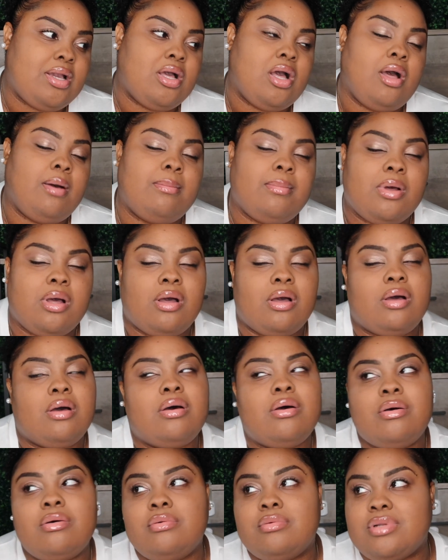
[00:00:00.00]
Come
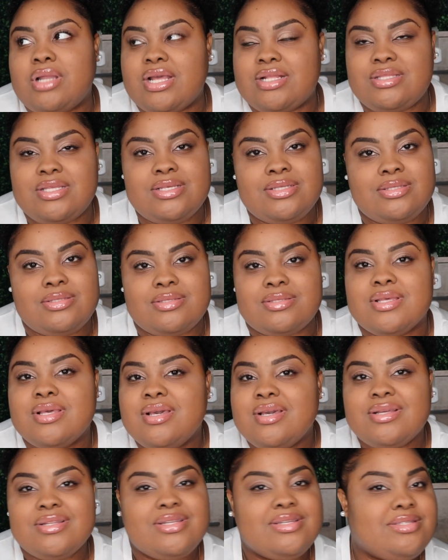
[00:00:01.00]
on. Like, this,
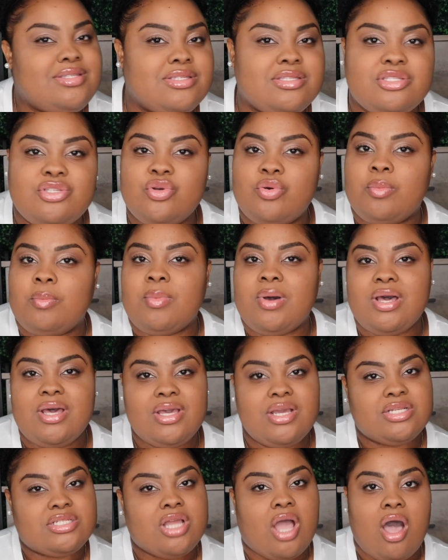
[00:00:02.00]
this is too
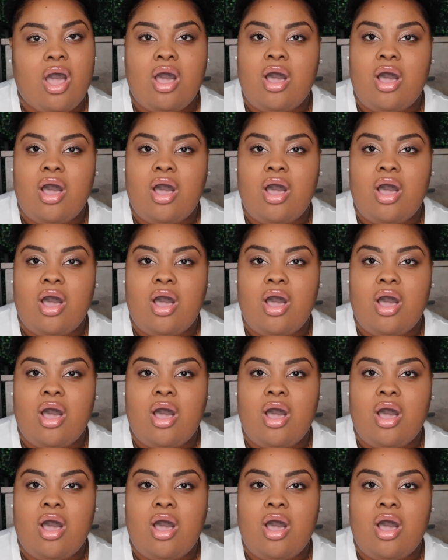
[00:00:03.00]
much.